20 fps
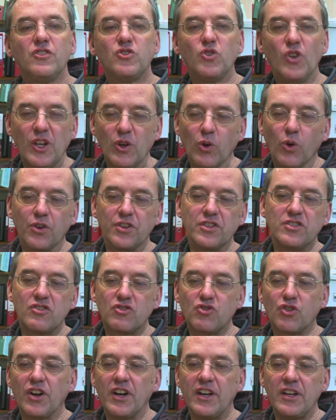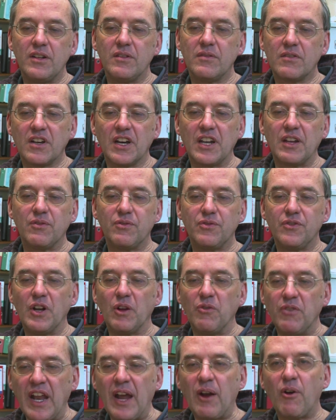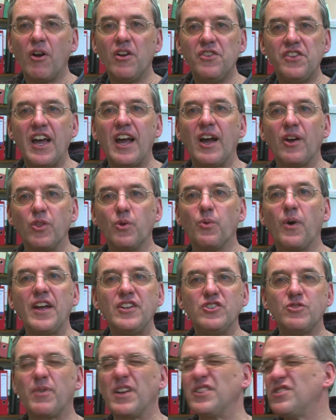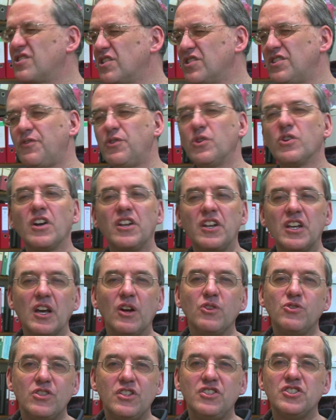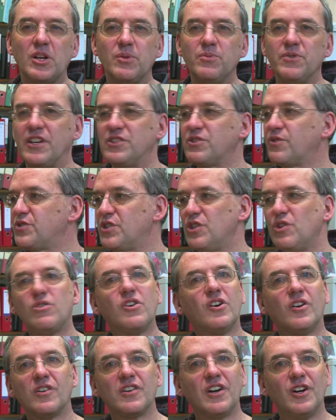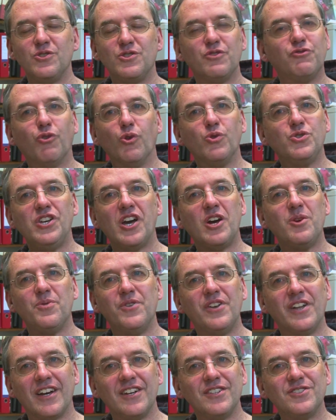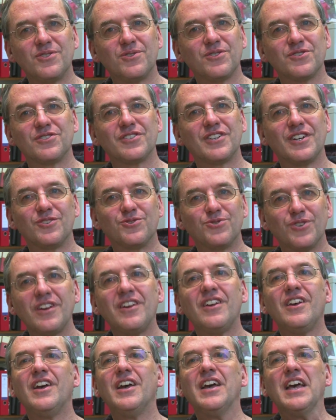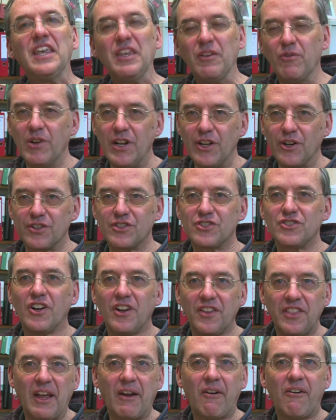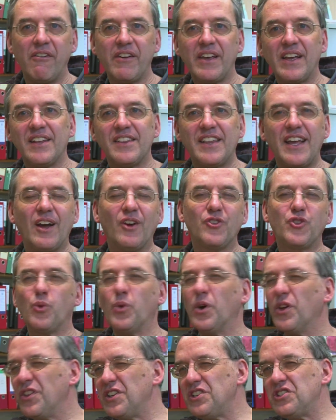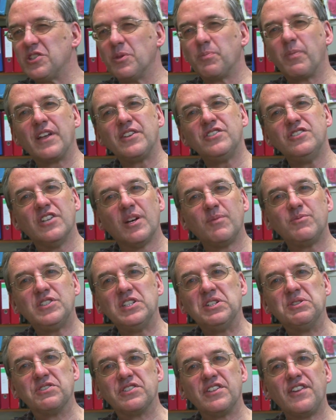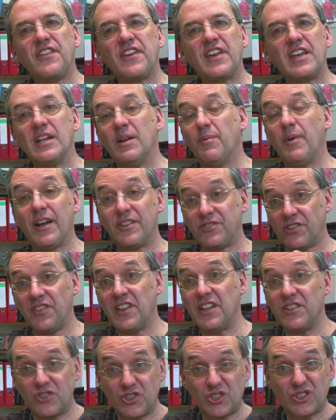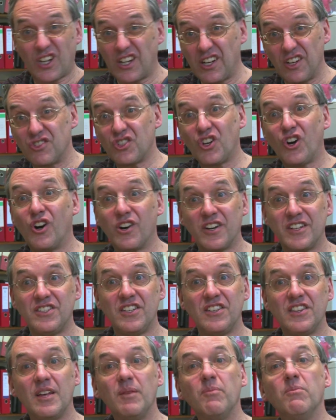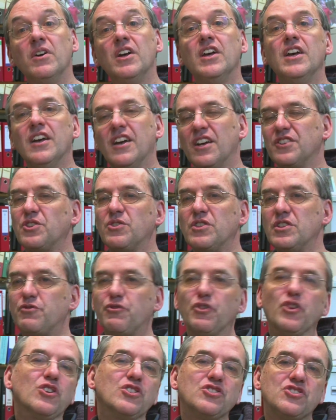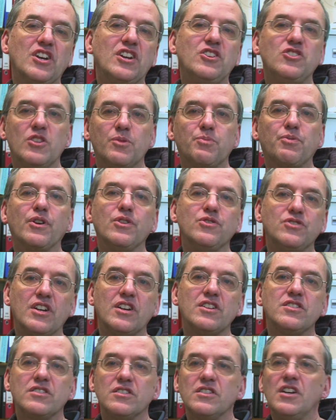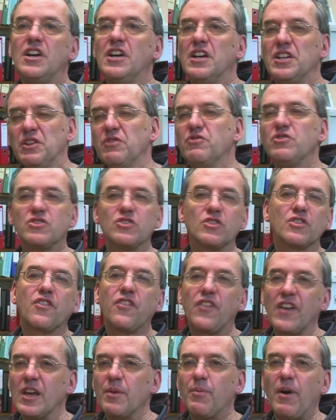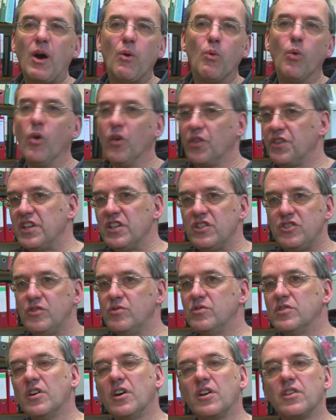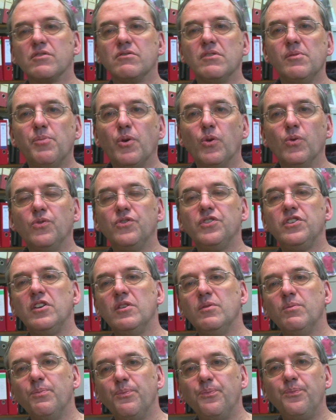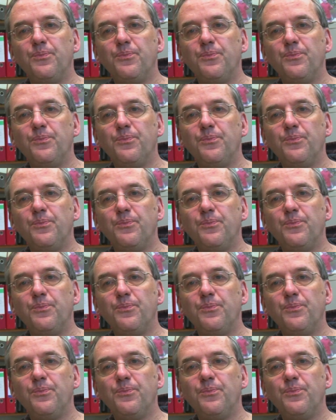in order to try and kind of, you know, narrow down the range of places. Because if you're going to go to these open days, obviously you can't go to 40 open days across the country. You've really got to start narrowing it down to, well, these are the places I'm seriously thinking about, and then kind of targeting them. And so this first stage of the process, you've just got to think about what the issues are that are important to you.